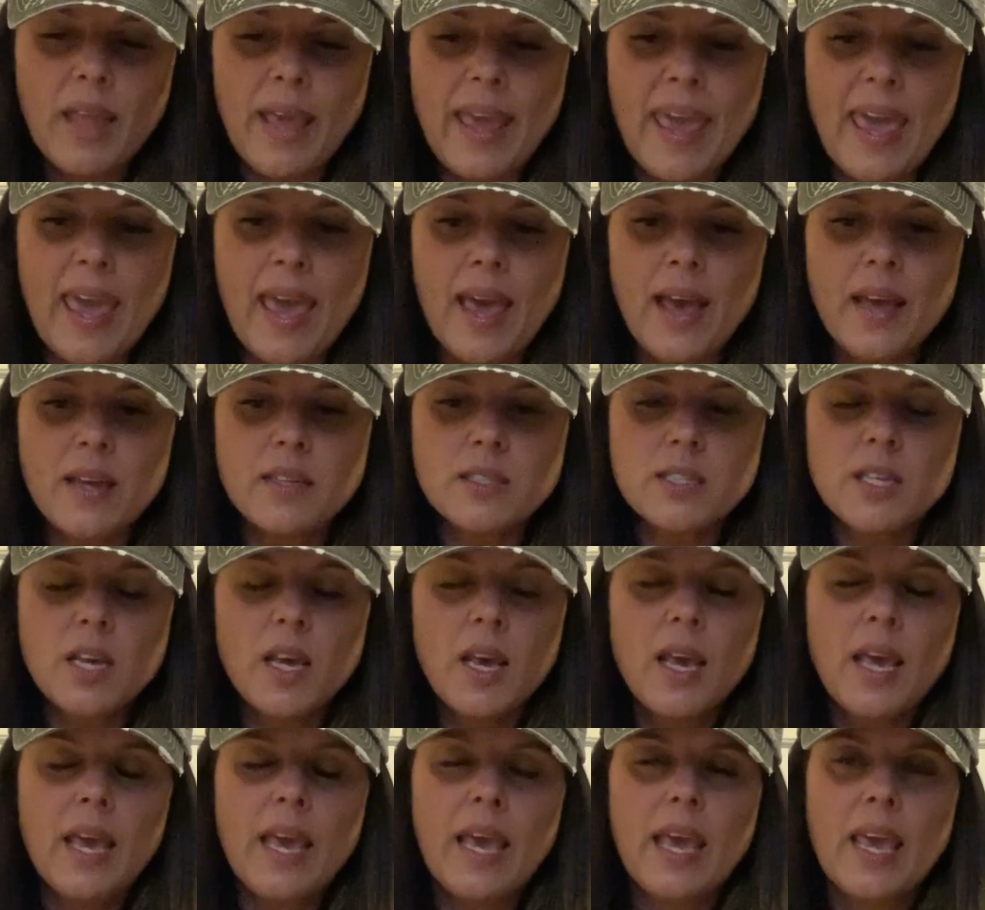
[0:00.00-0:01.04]
And
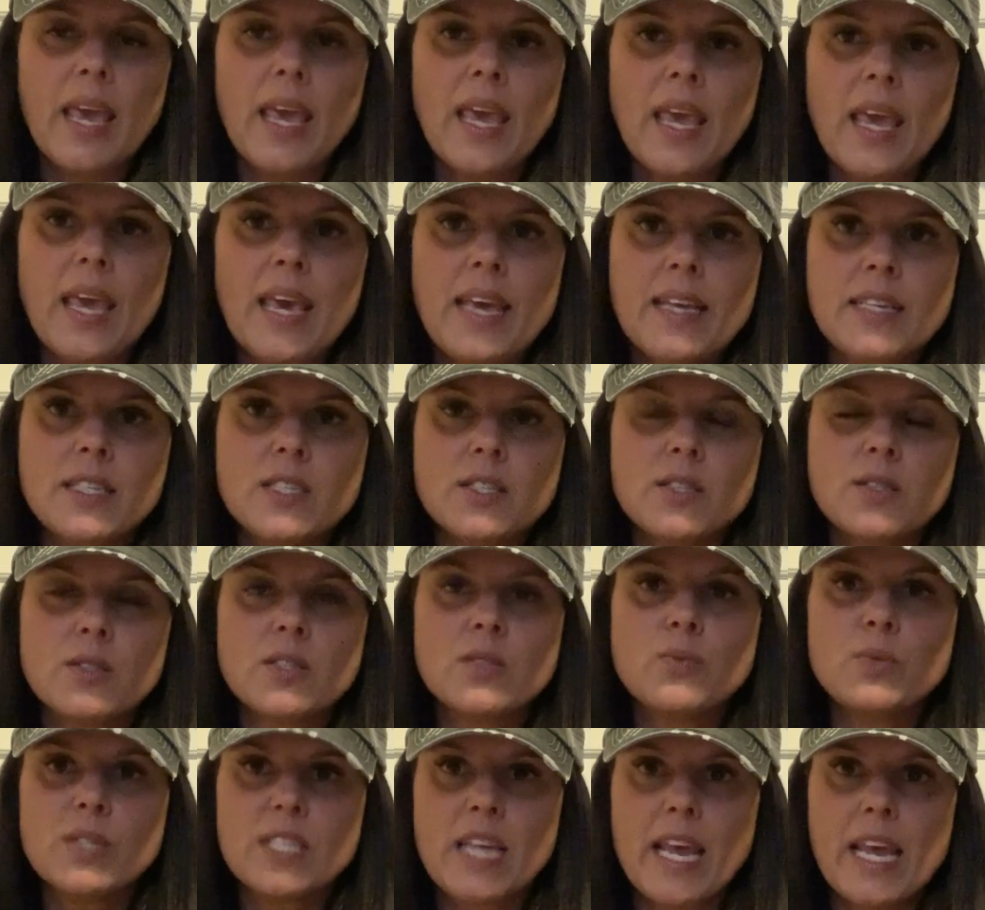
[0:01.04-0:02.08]
it
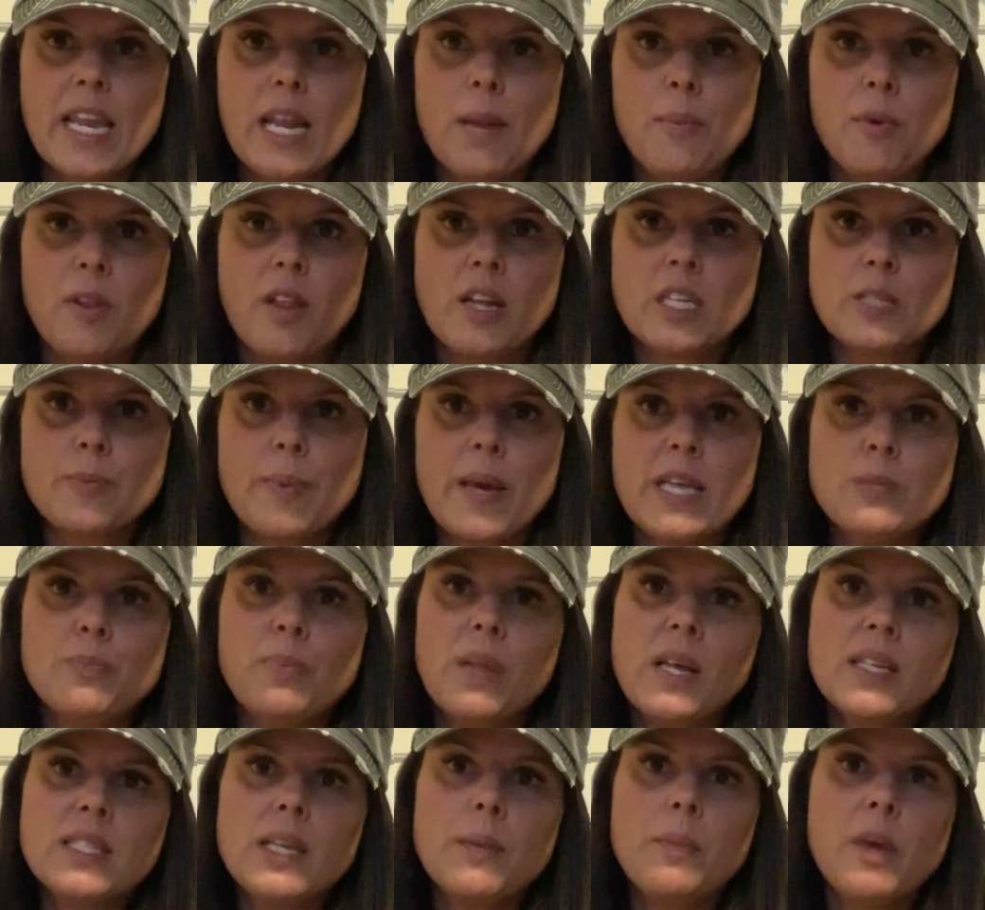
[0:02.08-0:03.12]
was taking up a lot of space.
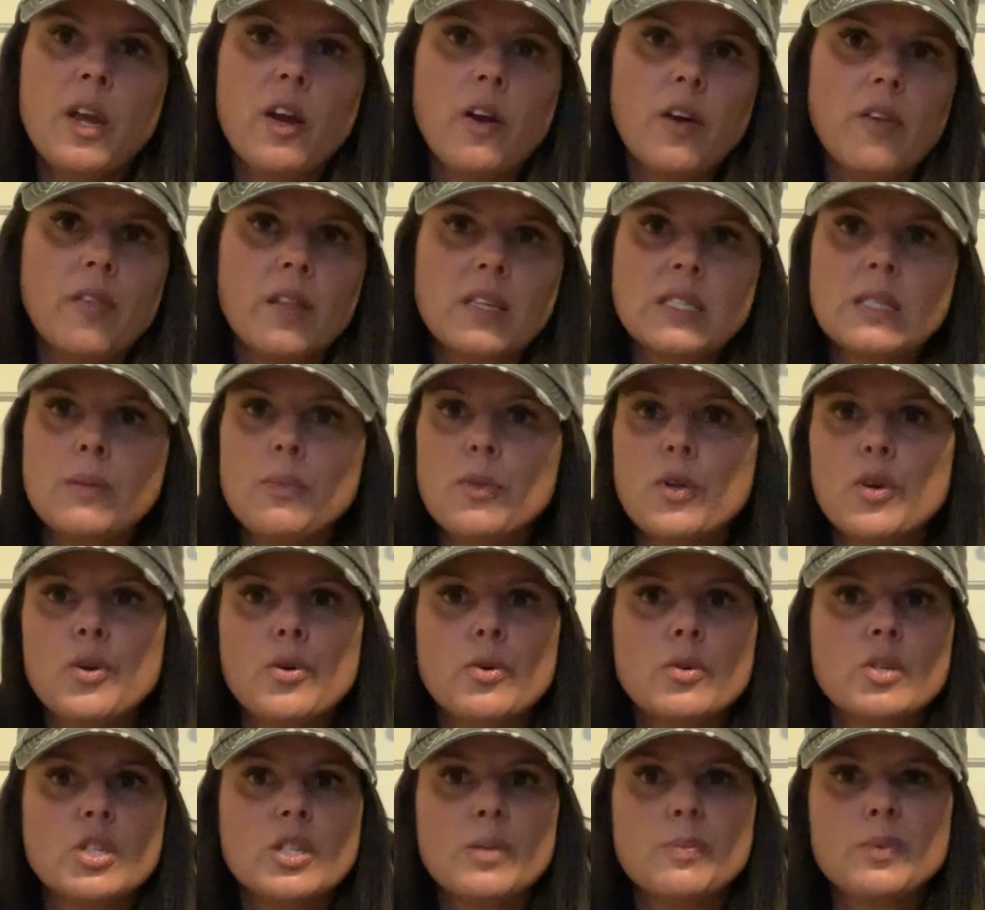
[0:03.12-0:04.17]
Plus I'm hearing that some of the
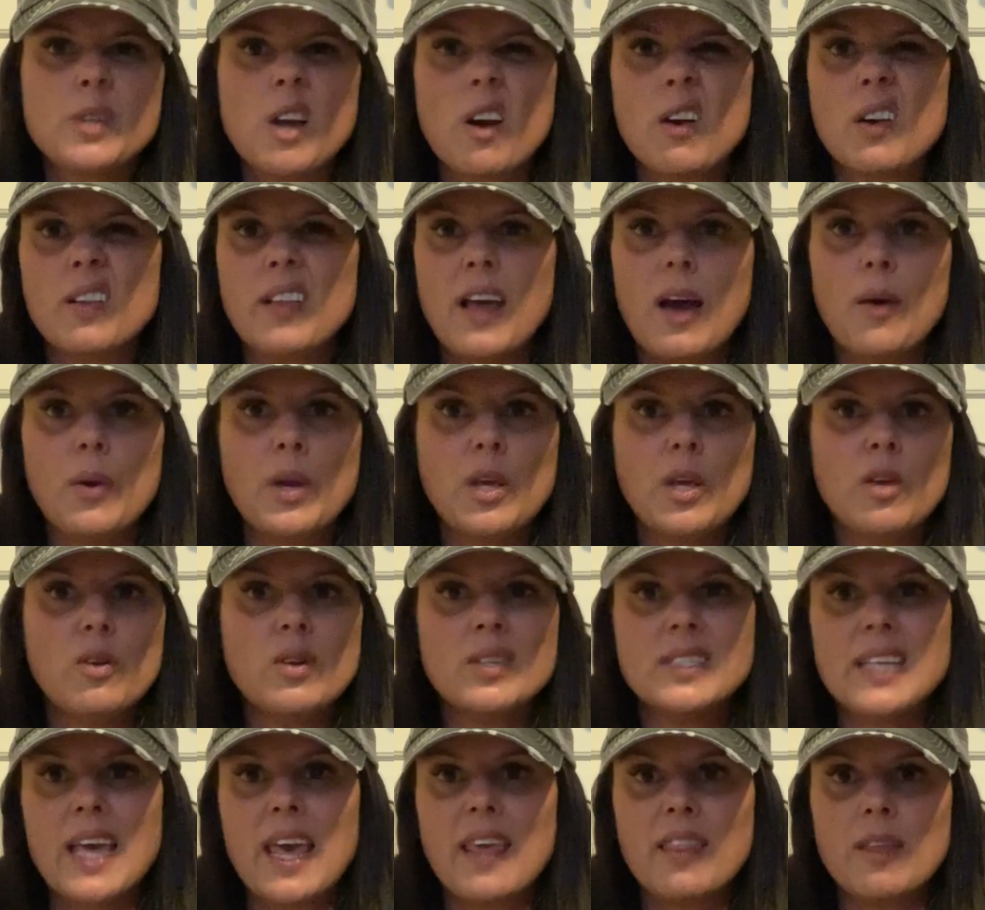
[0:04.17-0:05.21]
cruise ships aren't allowing you to
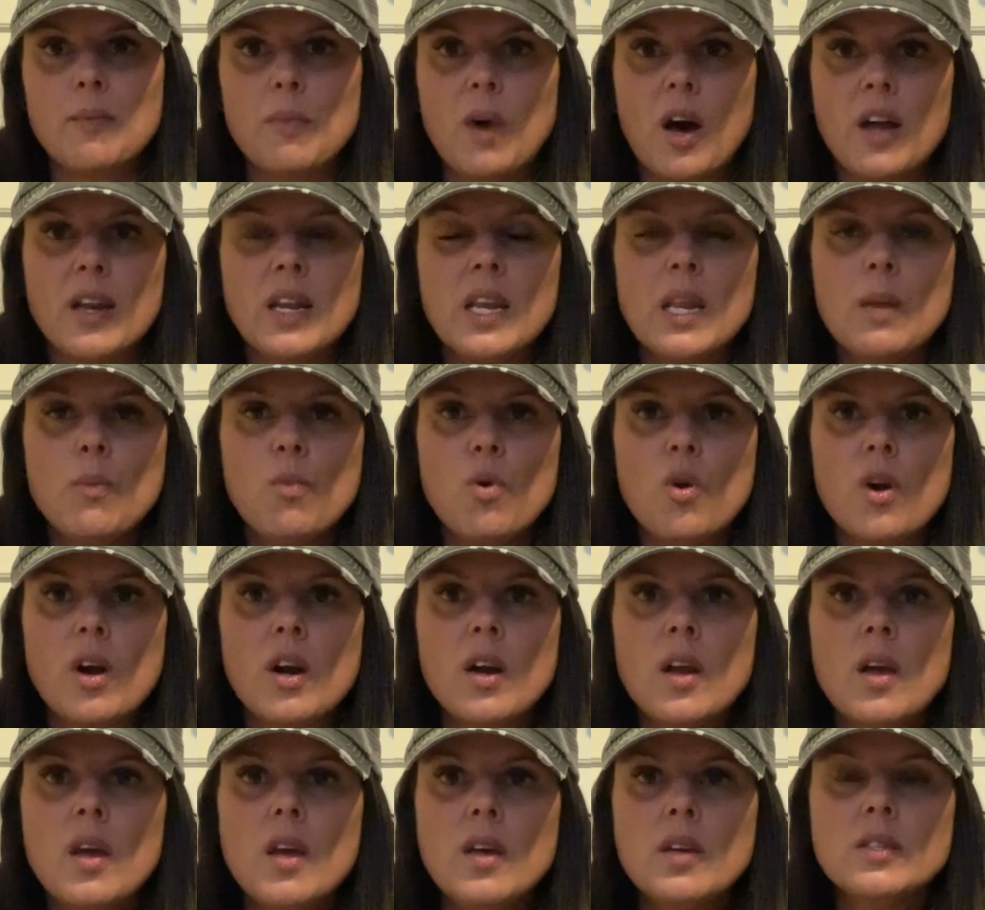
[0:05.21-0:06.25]
take them on anymore.